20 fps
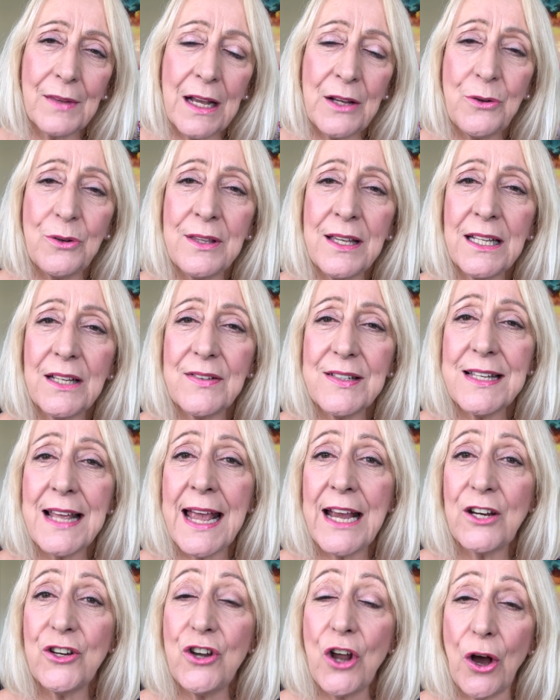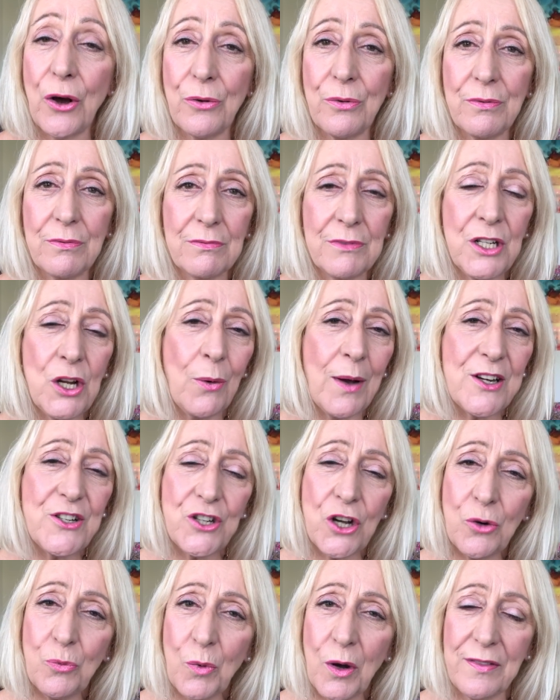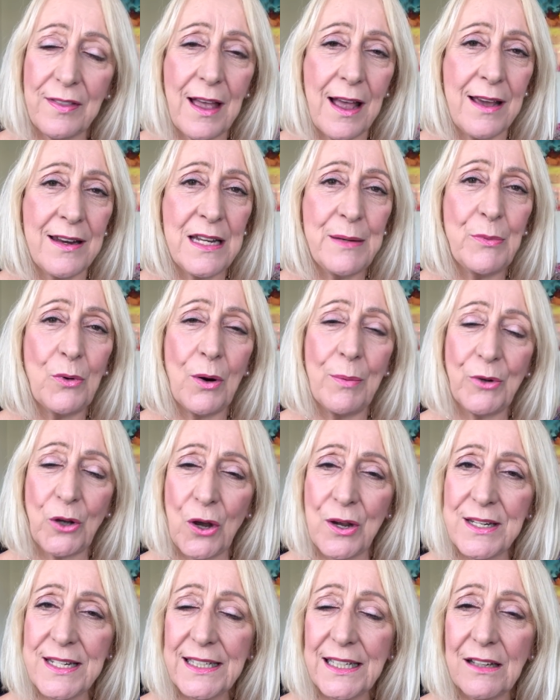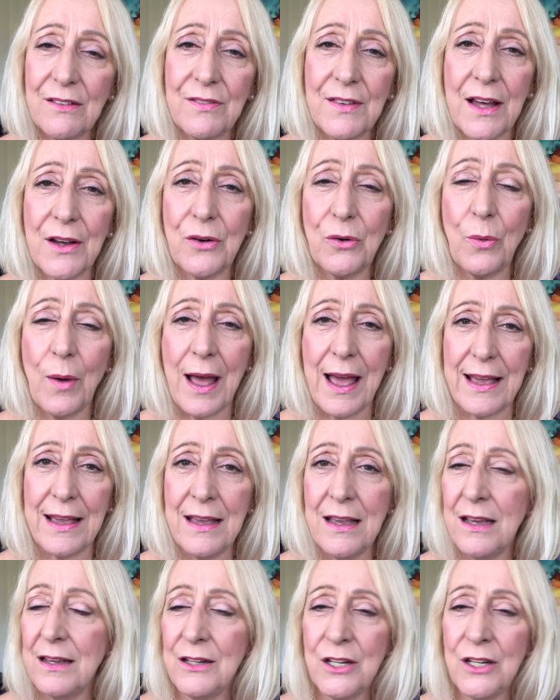and you think of saying no no i don't want that anymore i'm going to give that away